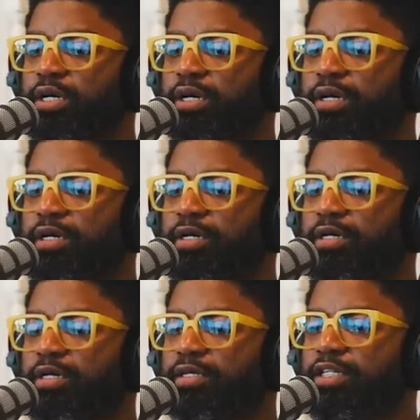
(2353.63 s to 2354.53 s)

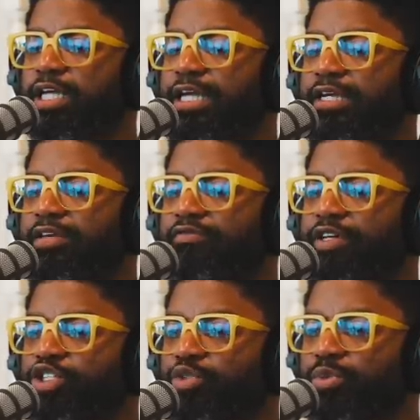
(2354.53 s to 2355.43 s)
uh, the
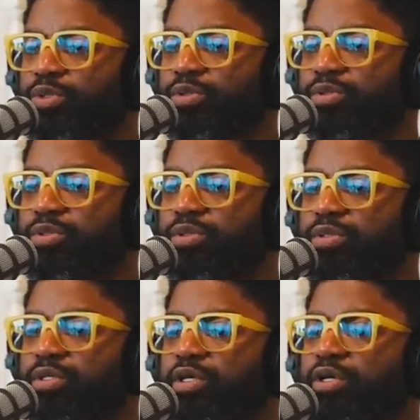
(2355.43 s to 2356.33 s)
individuals
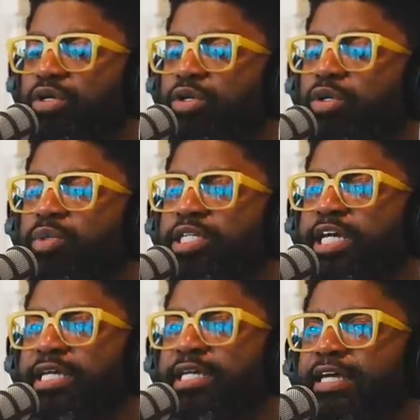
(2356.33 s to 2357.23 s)
who
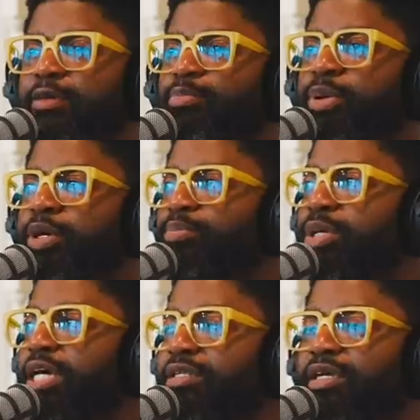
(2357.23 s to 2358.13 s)
didn't get
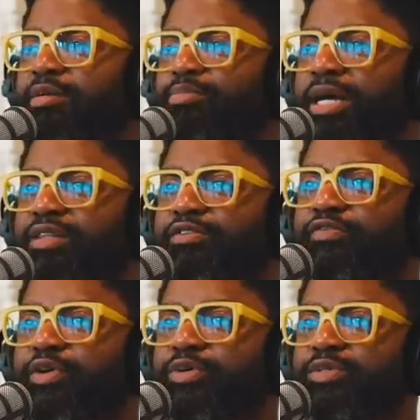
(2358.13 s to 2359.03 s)
picked up by the
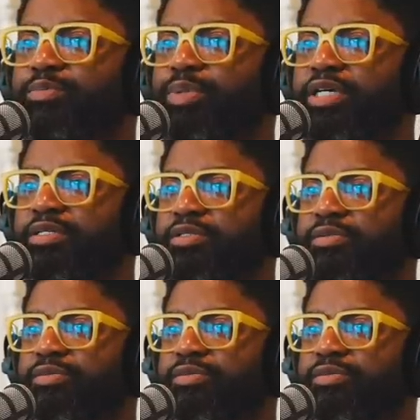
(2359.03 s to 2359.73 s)
first bus